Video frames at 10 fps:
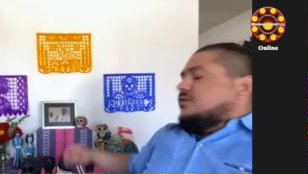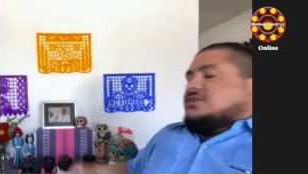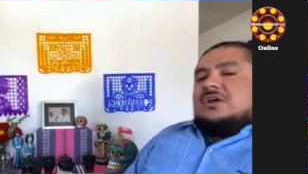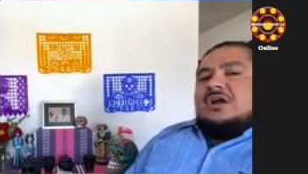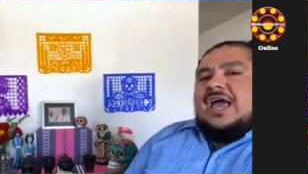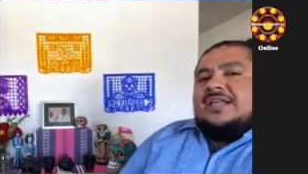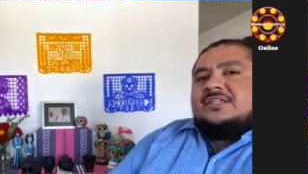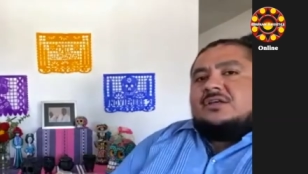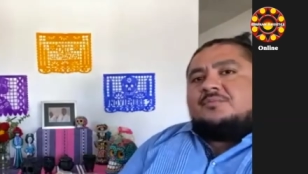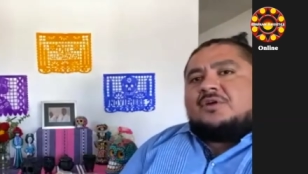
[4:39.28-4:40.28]
are
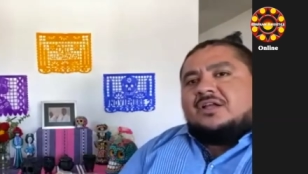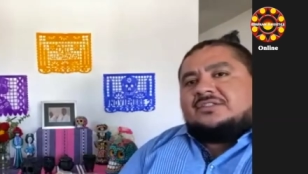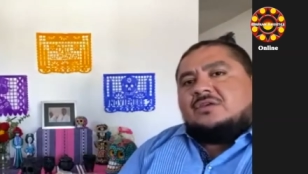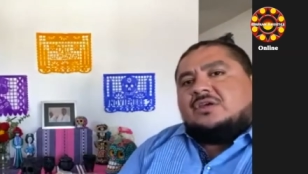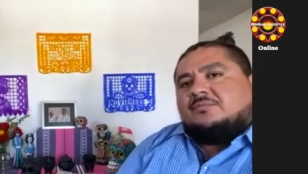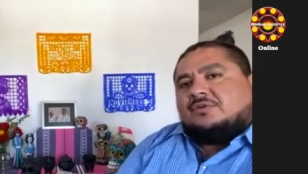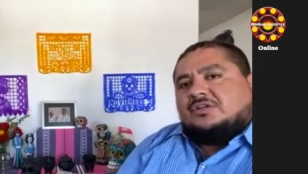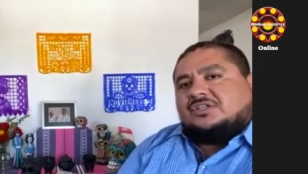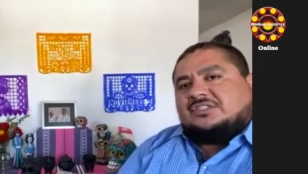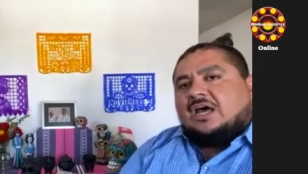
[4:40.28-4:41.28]
ancillary products that you can
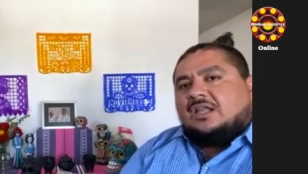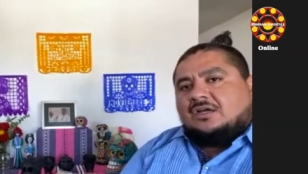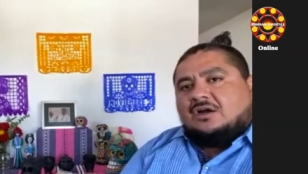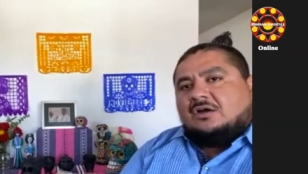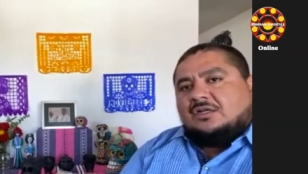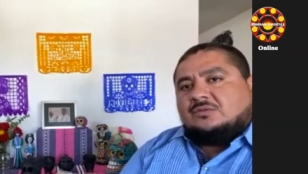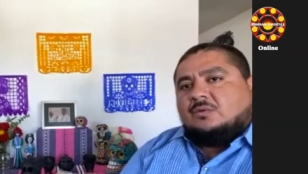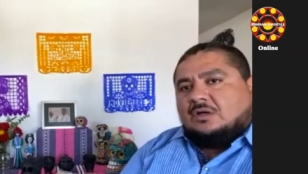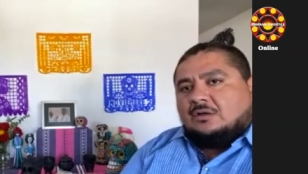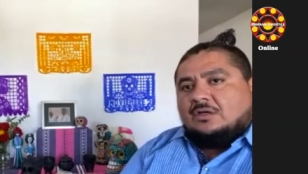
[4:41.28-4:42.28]
purchase a la carte as
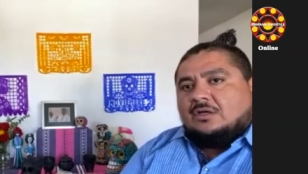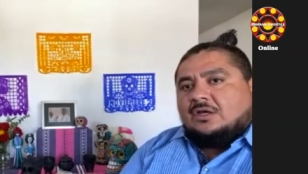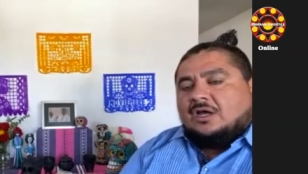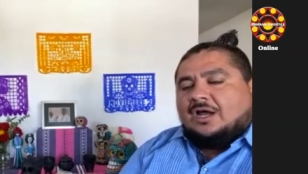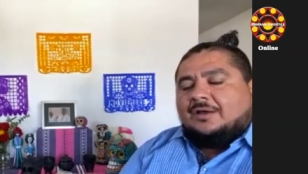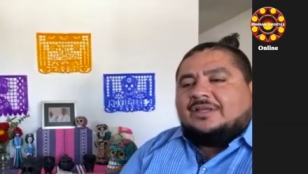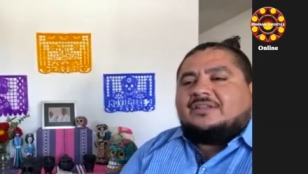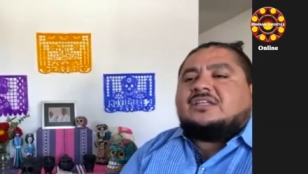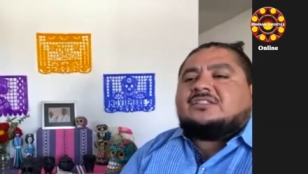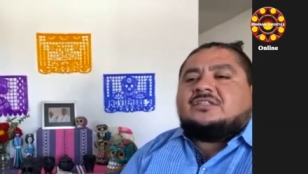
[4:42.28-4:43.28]
well. Uh, and
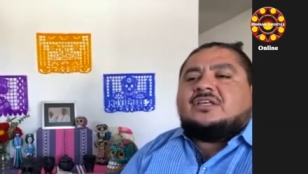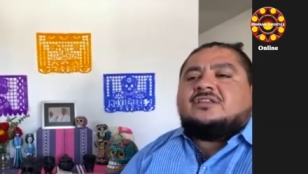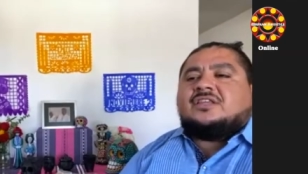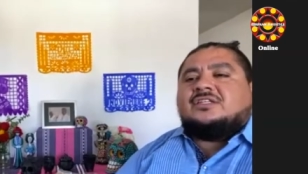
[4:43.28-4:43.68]
that's the